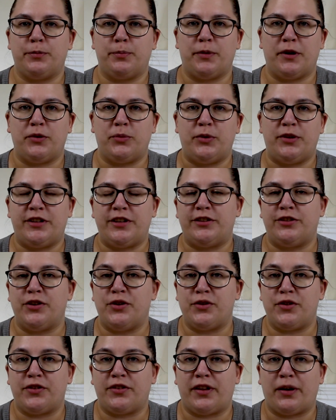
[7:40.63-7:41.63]
but we did
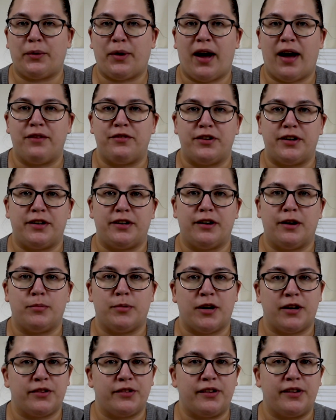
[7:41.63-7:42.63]
notice they were having a
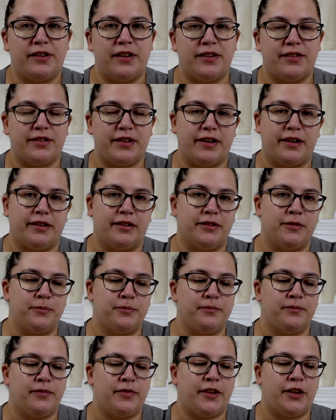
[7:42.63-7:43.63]
Boxing Day sale,
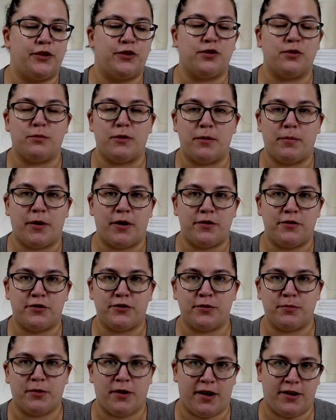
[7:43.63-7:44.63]
so my partner
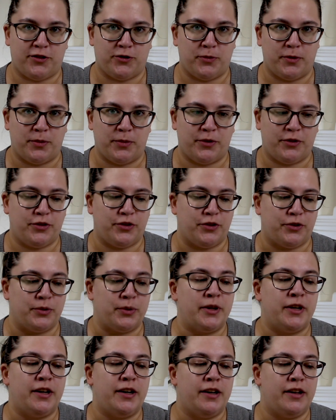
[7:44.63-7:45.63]
surprised me with two.